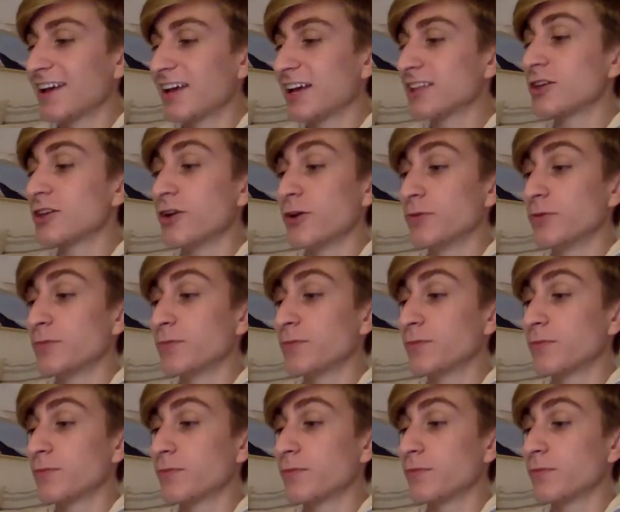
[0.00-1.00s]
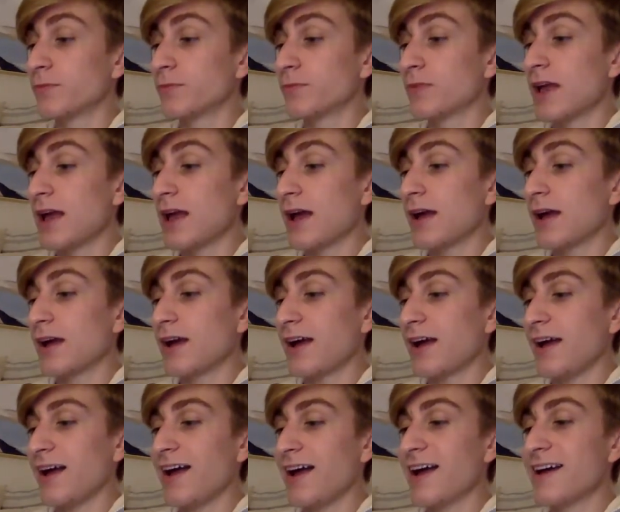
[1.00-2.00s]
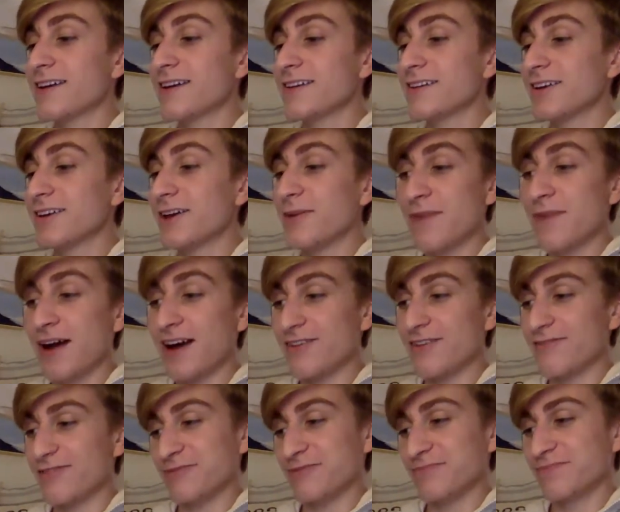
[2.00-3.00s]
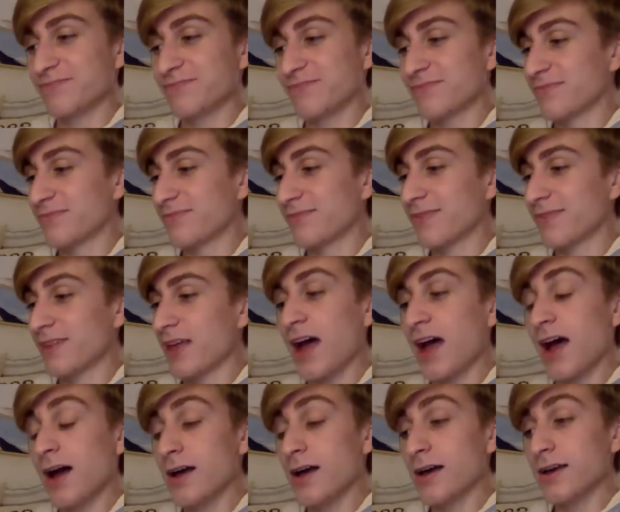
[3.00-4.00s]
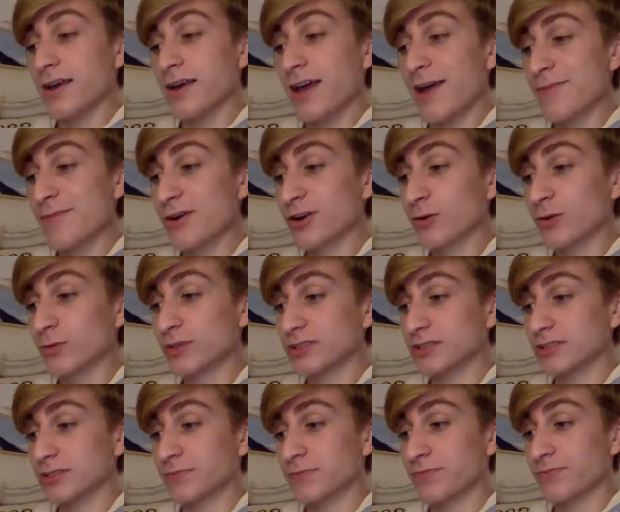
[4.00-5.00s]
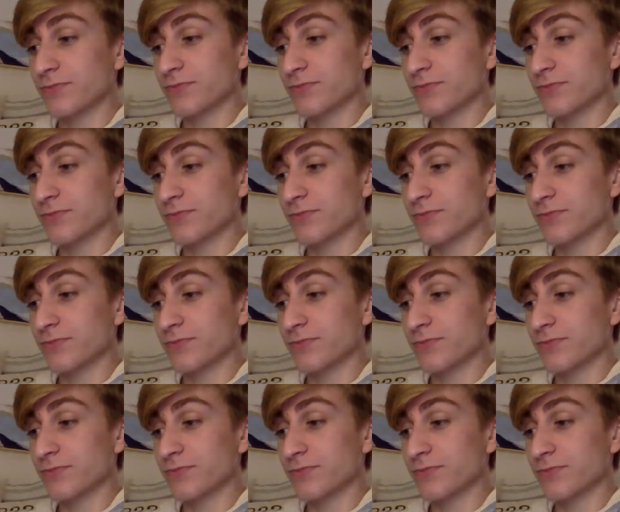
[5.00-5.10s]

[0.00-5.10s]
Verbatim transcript: Hello, I am Ivan. I am a gorilla.